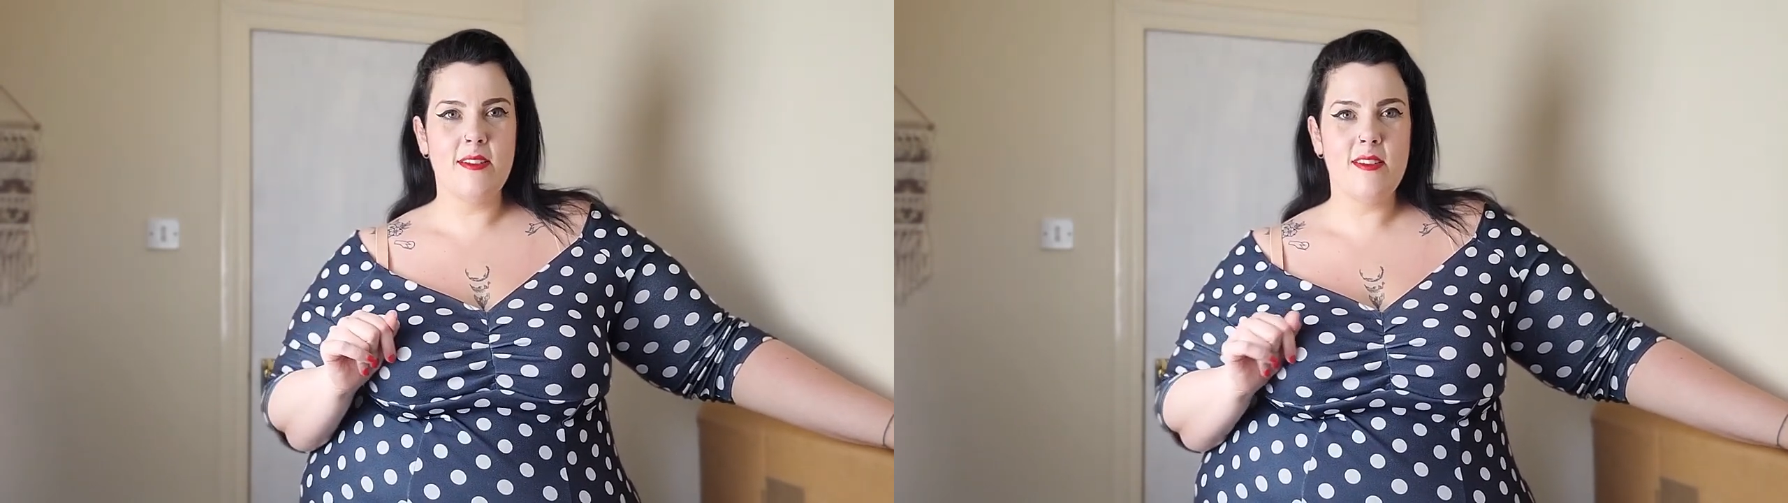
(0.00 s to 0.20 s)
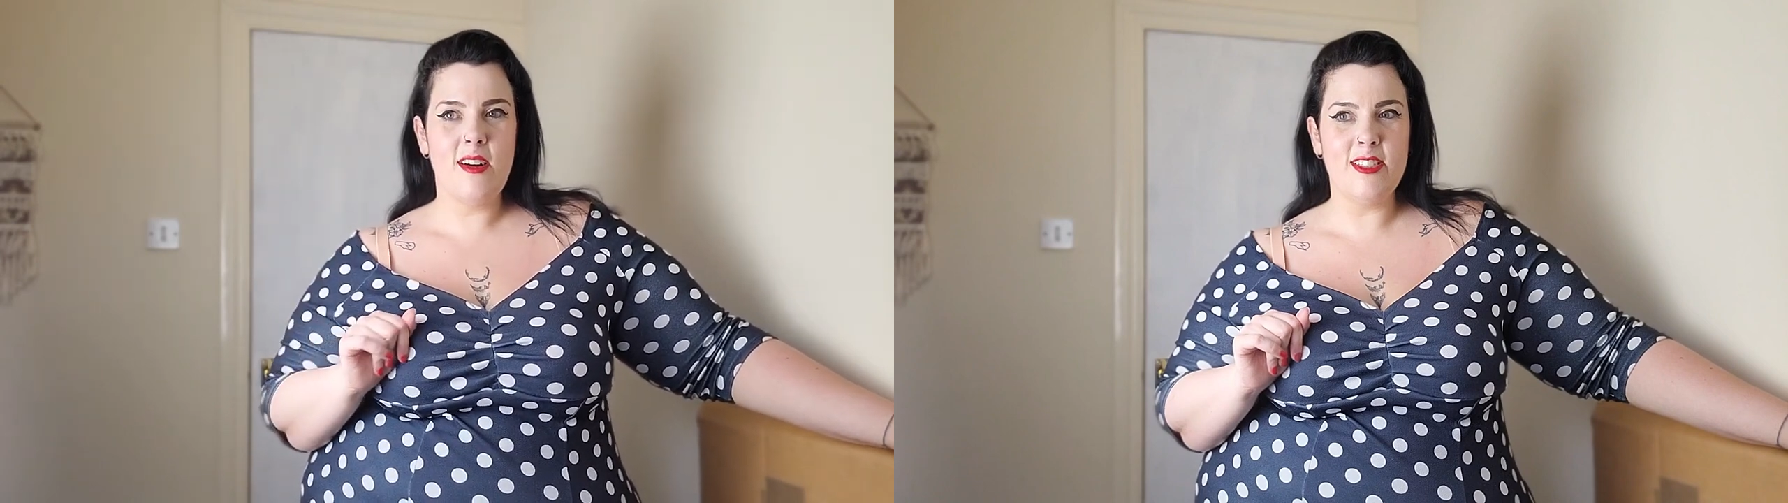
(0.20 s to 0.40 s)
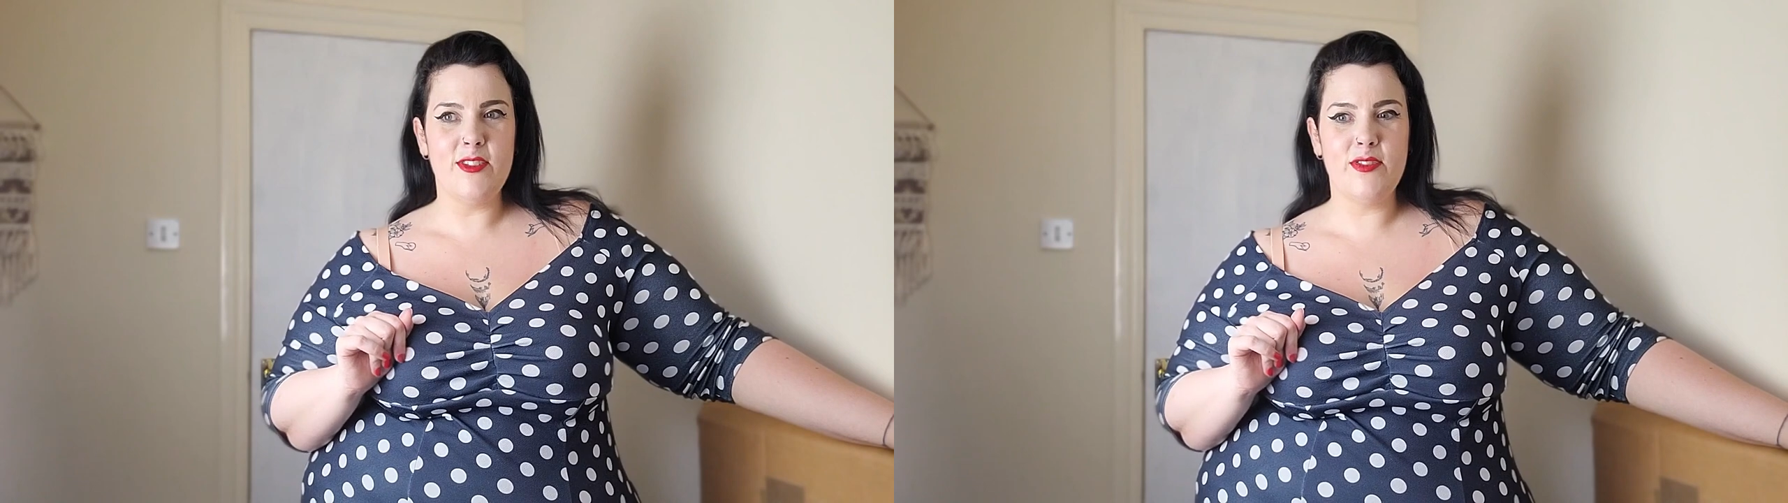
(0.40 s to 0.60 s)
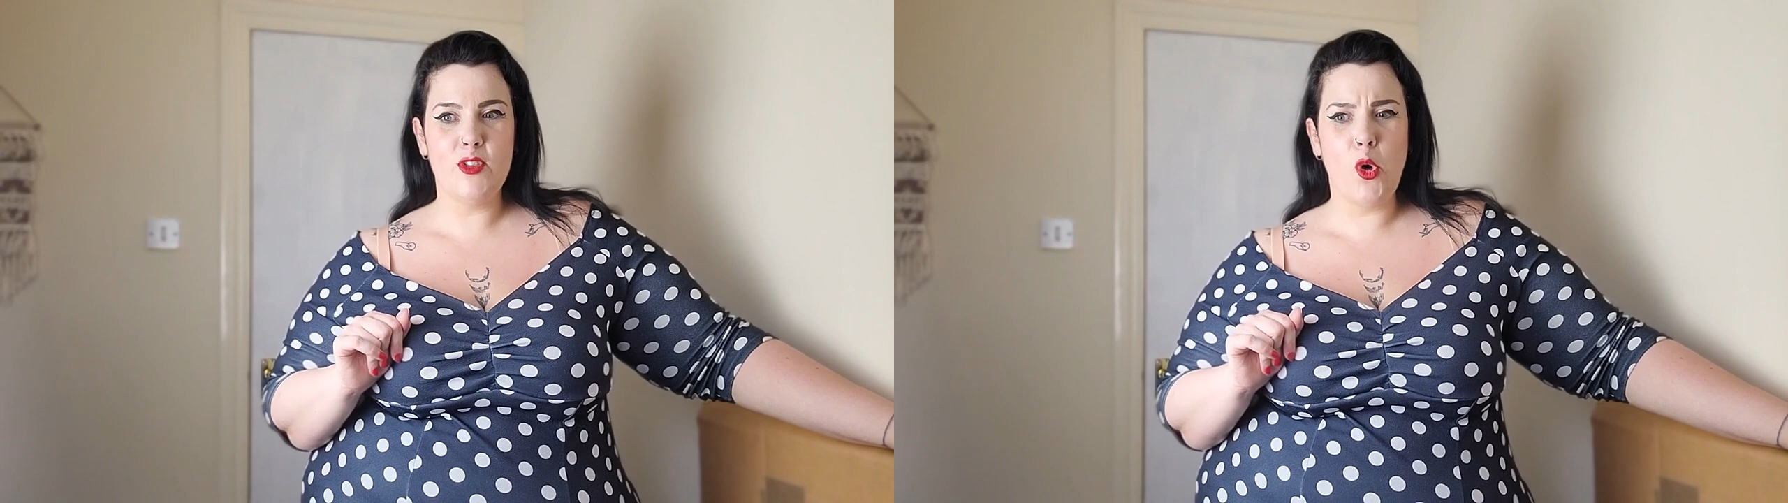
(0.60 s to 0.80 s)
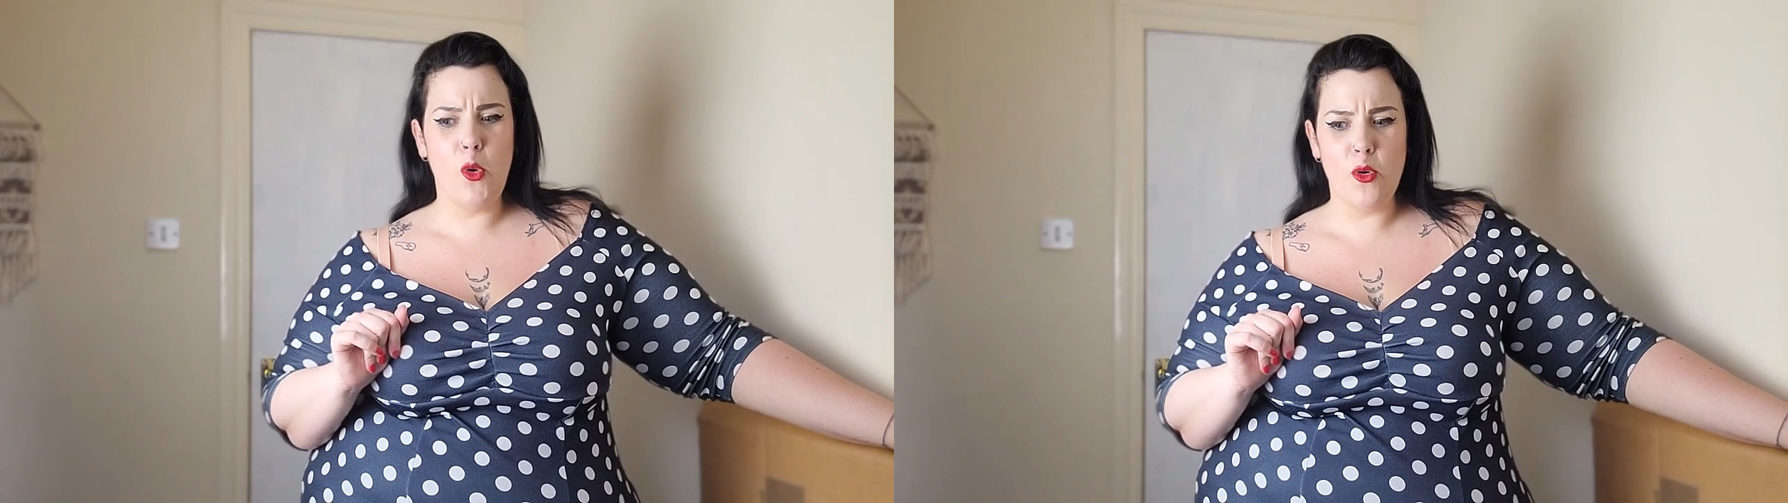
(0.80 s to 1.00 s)
kind of
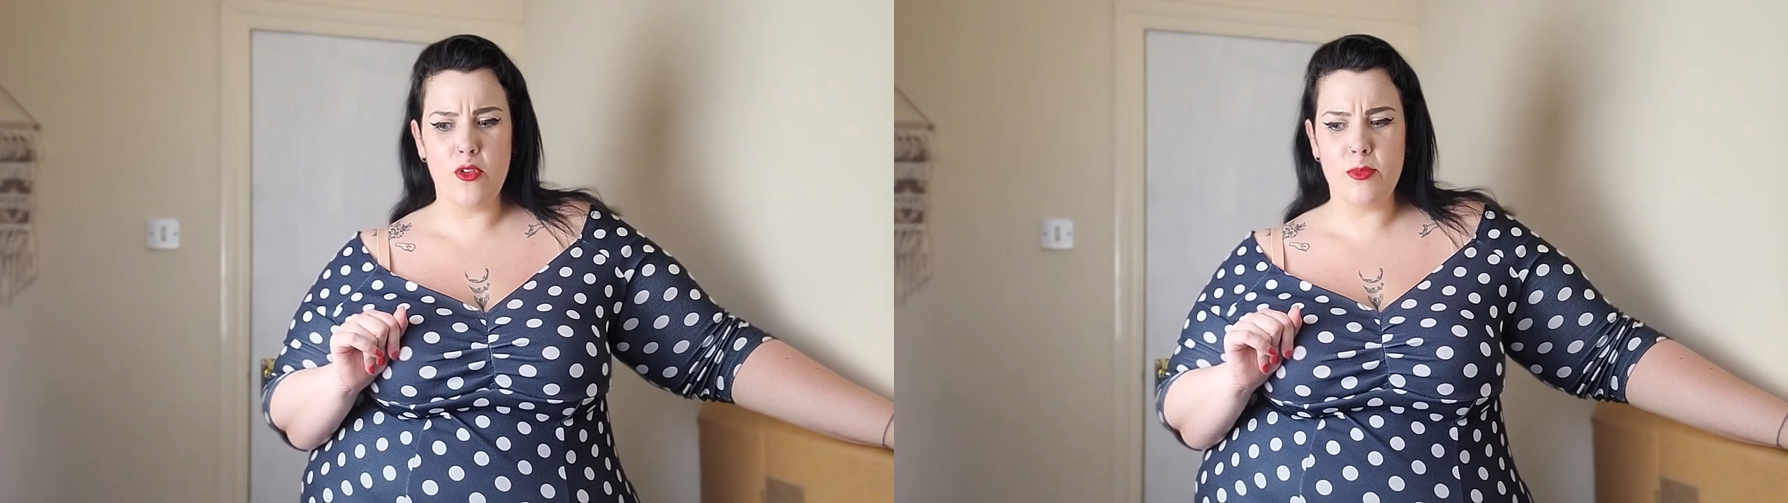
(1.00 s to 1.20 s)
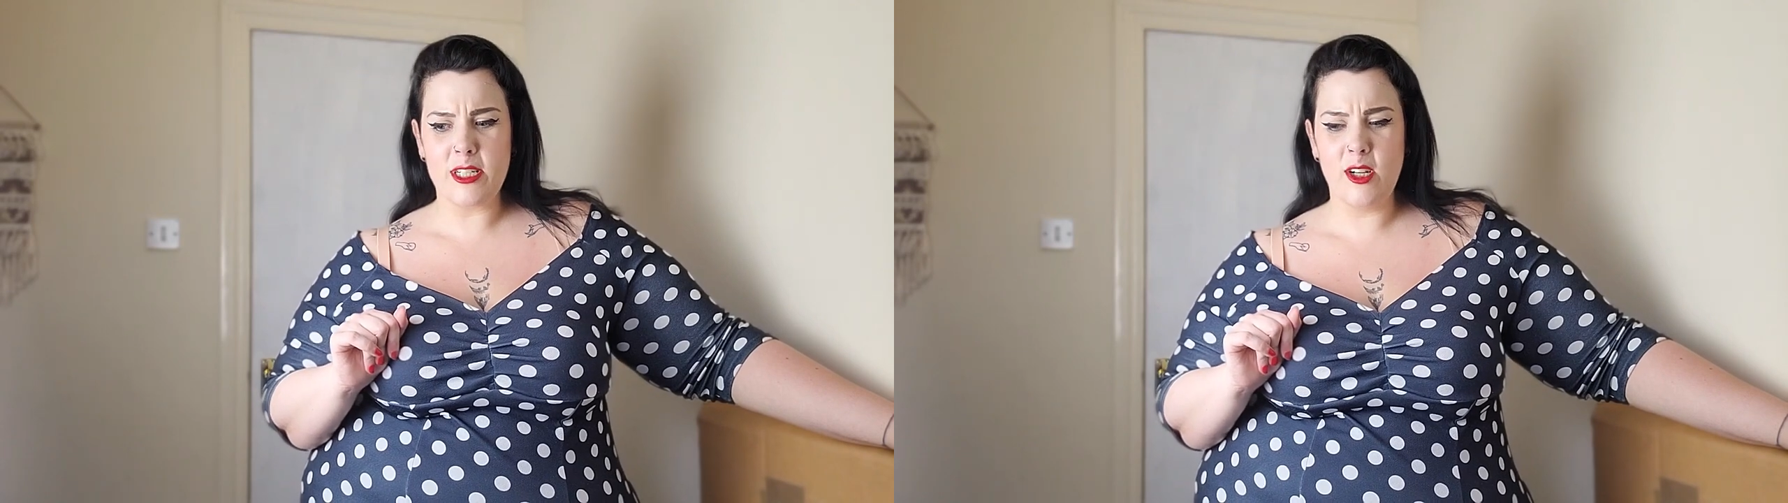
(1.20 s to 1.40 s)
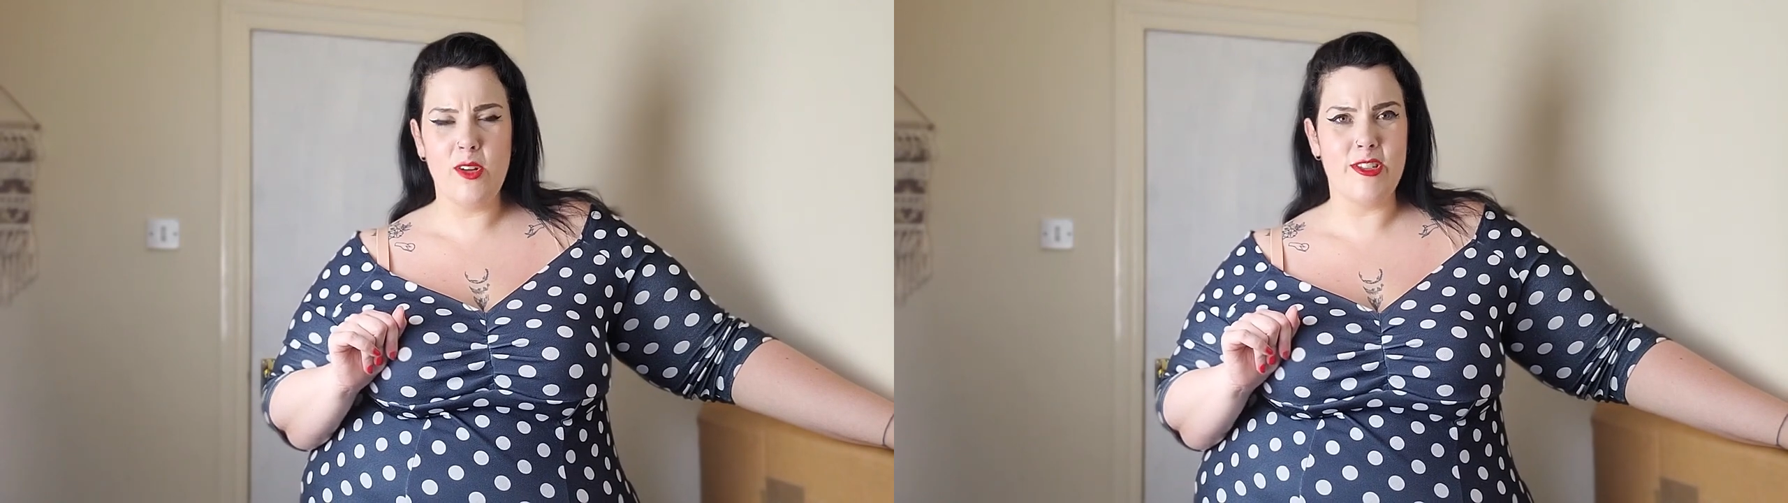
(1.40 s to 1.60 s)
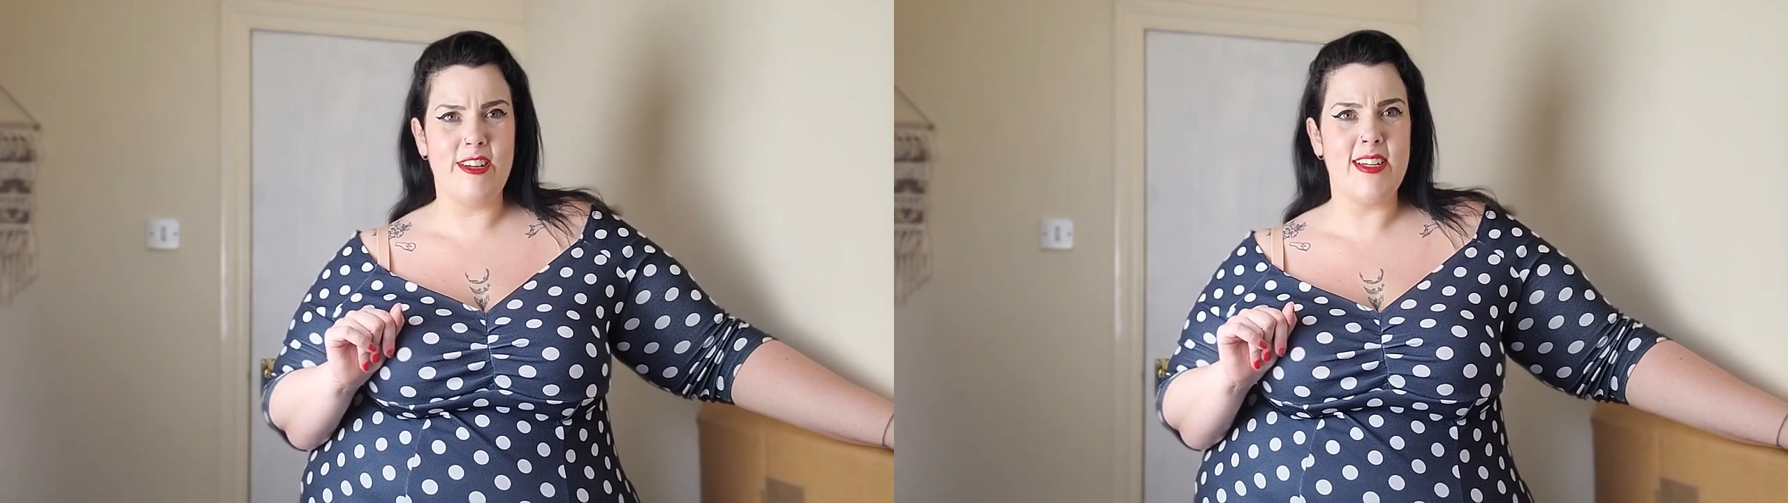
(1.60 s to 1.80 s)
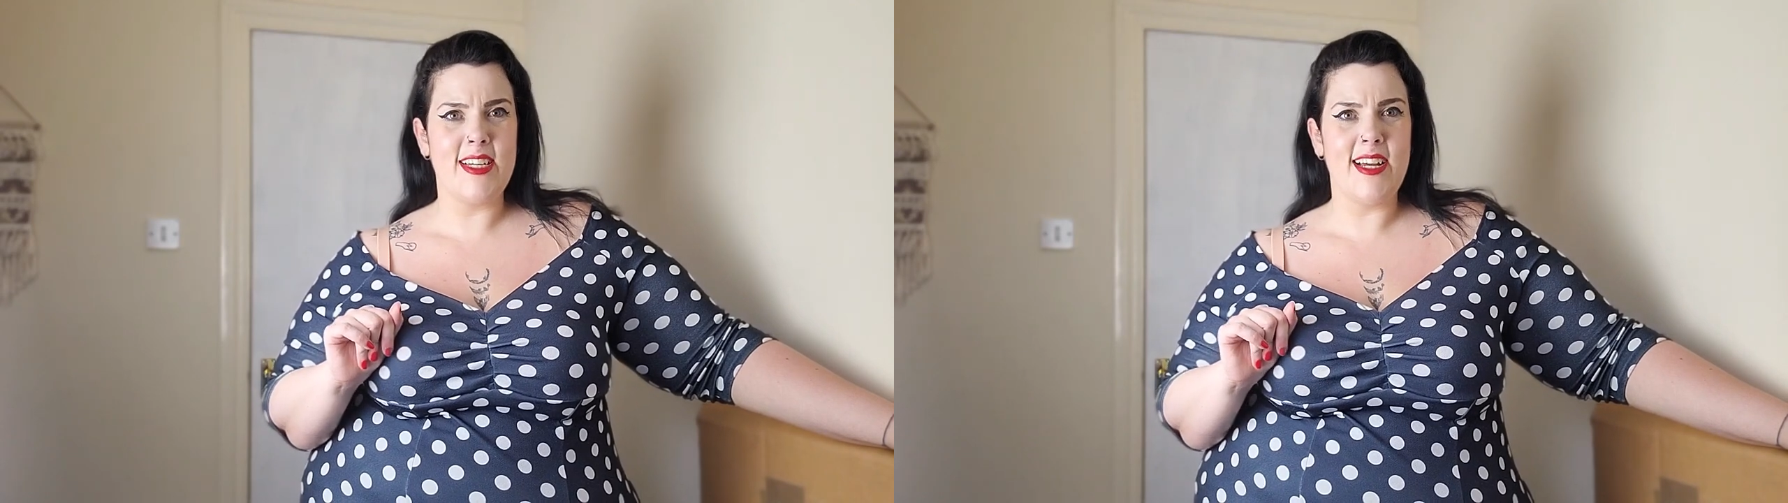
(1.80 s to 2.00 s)
tour of my closet,
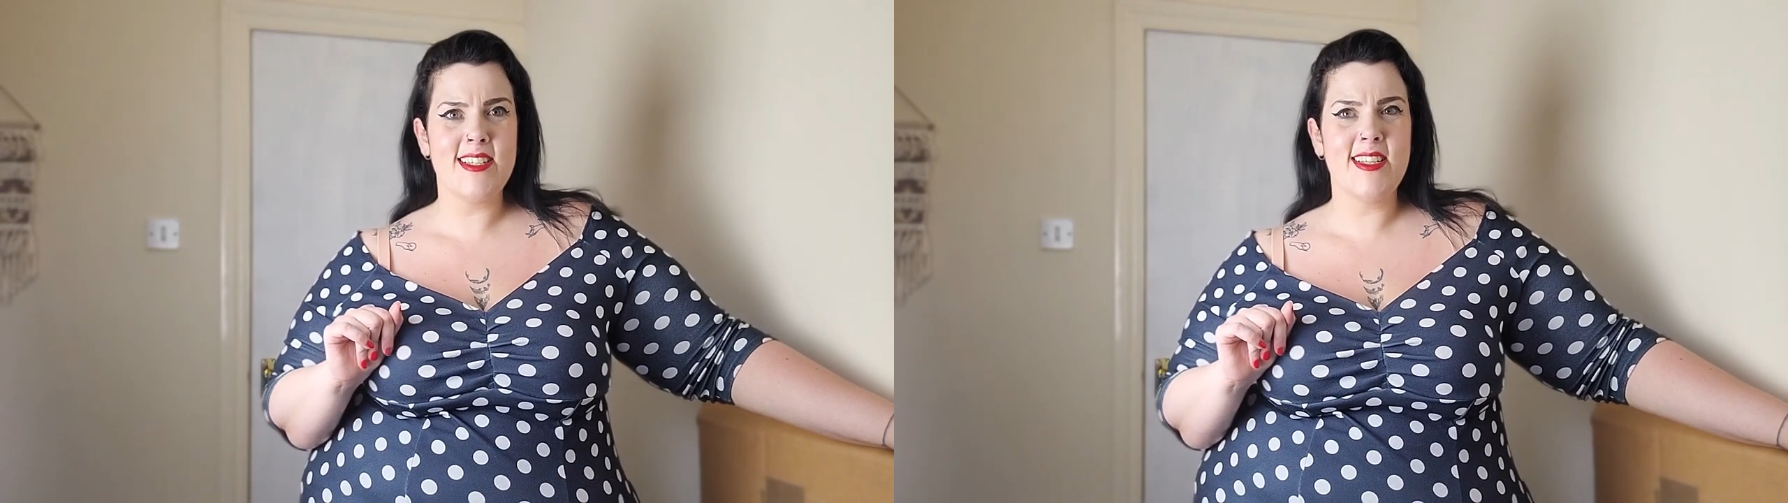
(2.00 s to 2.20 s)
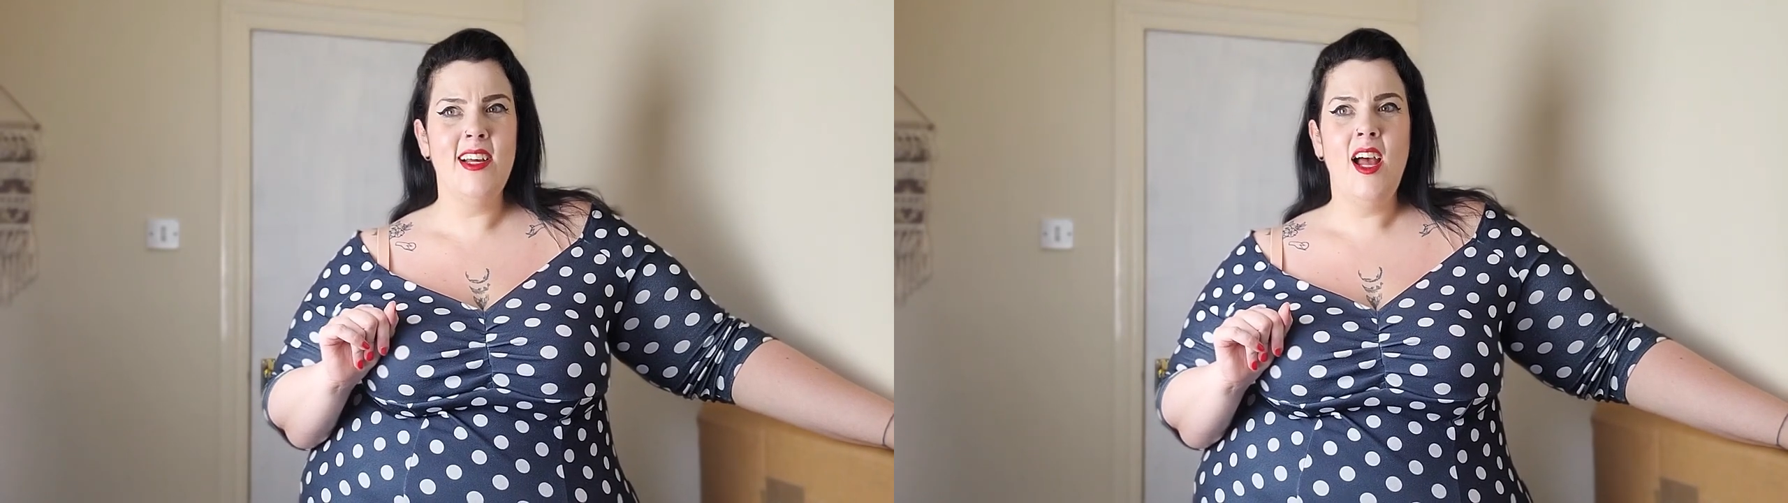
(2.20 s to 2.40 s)
I guess.